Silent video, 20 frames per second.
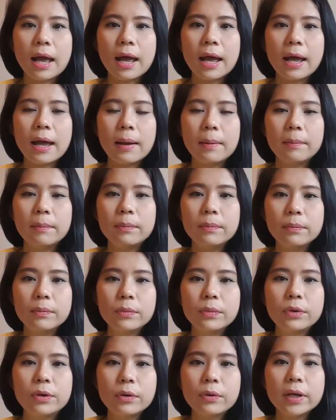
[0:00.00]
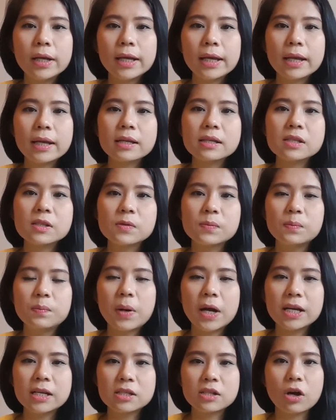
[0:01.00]
I'm doing this
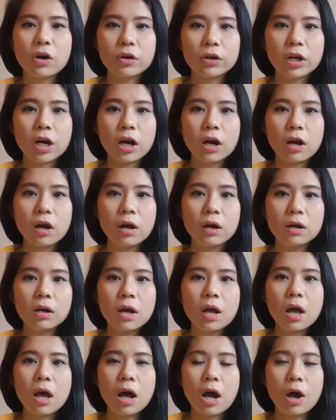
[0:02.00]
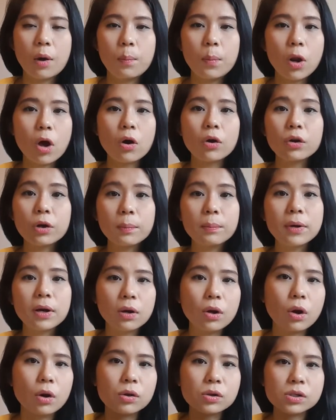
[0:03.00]
based on her a blog
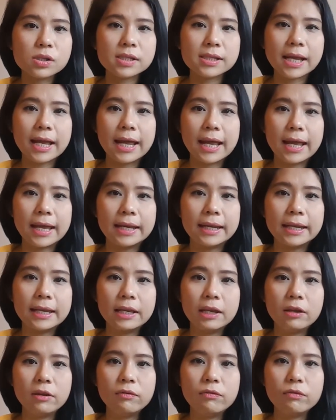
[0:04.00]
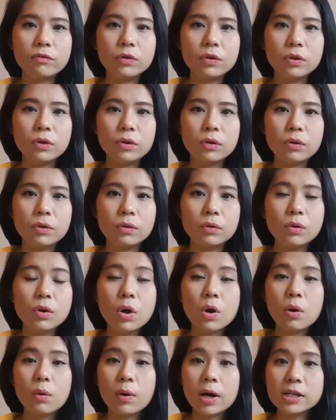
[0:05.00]
number course, and if you
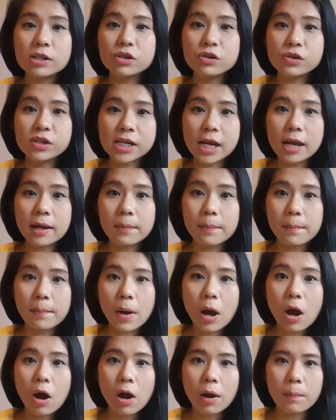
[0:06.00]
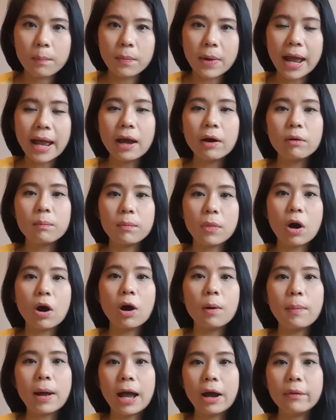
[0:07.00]
want to check out
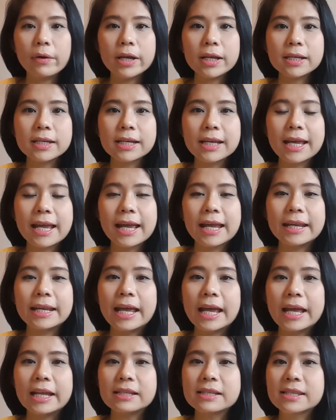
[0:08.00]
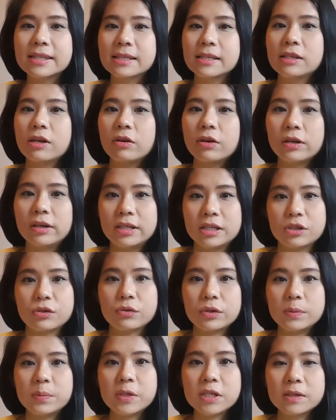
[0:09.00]
more about it, then see on the
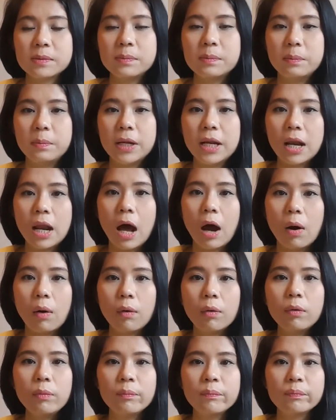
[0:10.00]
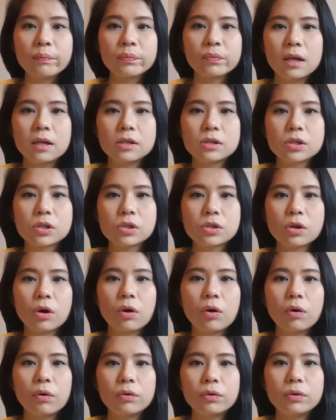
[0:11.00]
description below
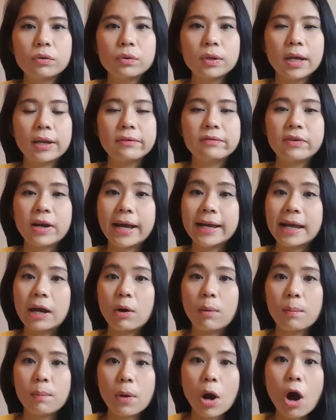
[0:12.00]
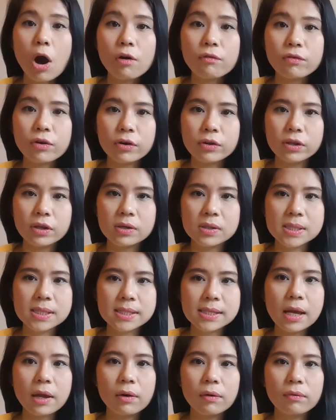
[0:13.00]
so you can find out more for
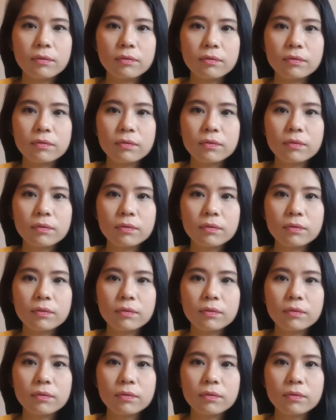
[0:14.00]
yourself,